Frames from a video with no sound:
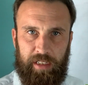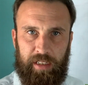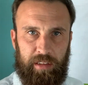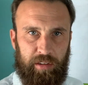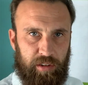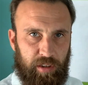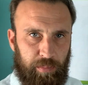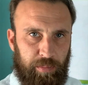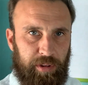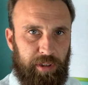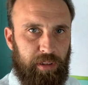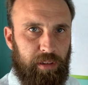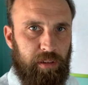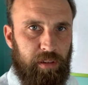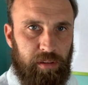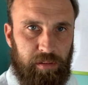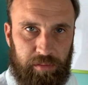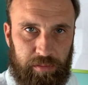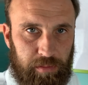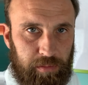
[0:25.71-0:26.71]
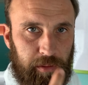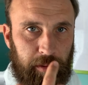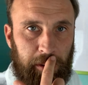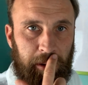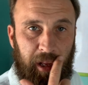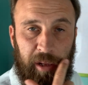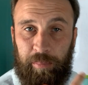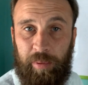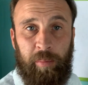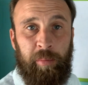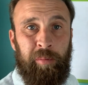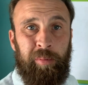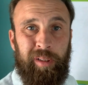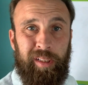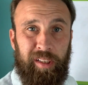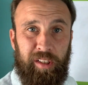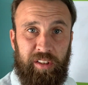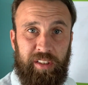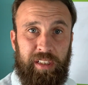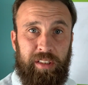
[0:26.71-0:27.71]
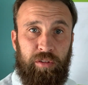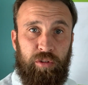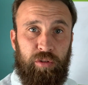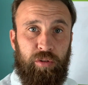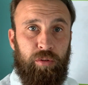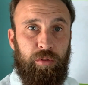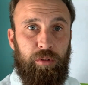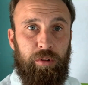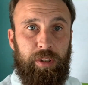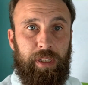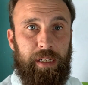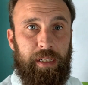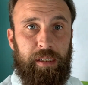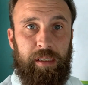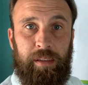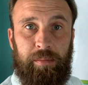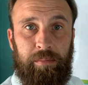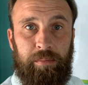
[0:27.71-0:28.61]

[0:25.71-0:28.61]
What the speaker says: It's something that I probably learnt in school that